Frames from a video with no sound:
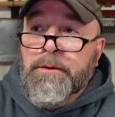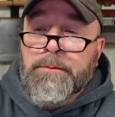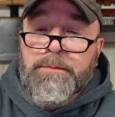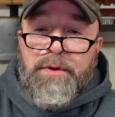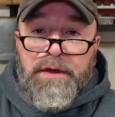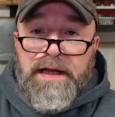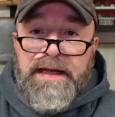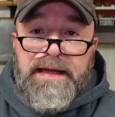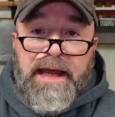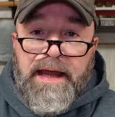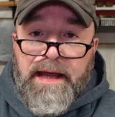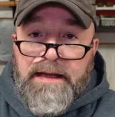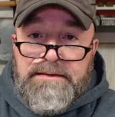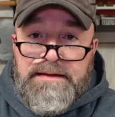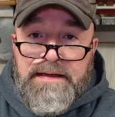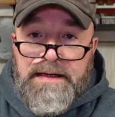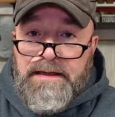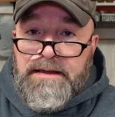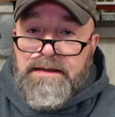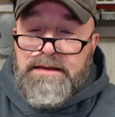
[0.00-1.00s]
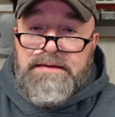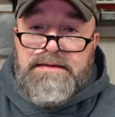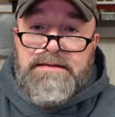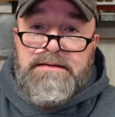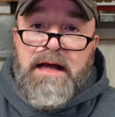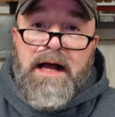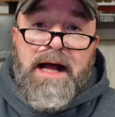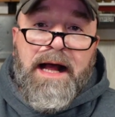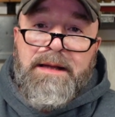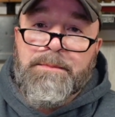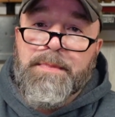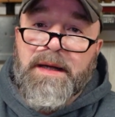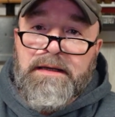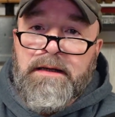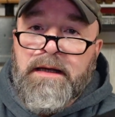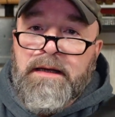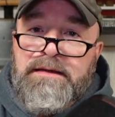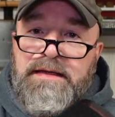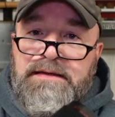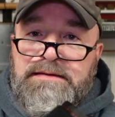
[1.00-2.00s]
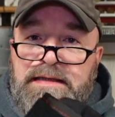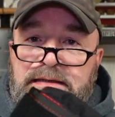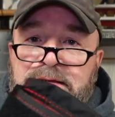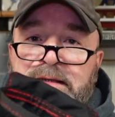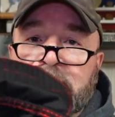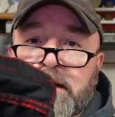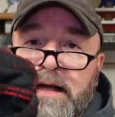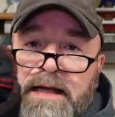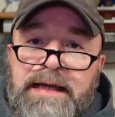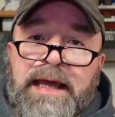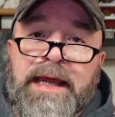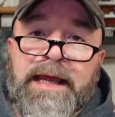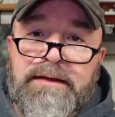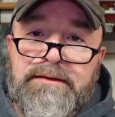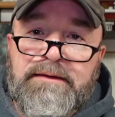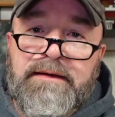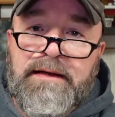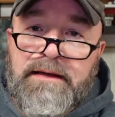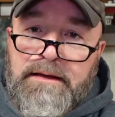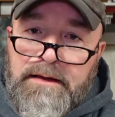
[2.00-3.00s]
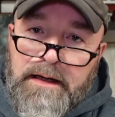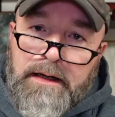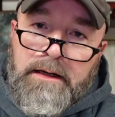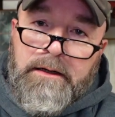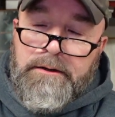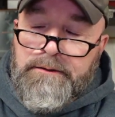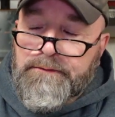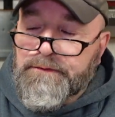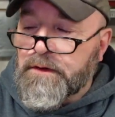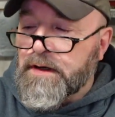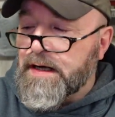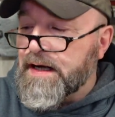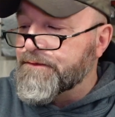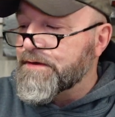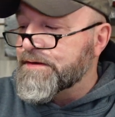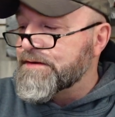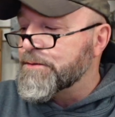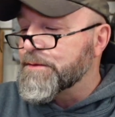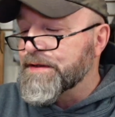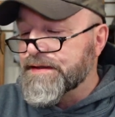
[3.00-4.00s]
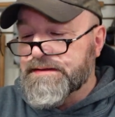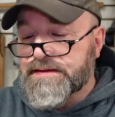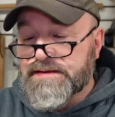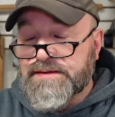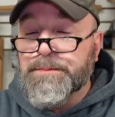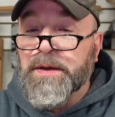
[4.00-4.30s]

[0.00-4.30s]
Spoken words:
put a canteen in a sock, but this isn't a canteen carrier for obvious reasons,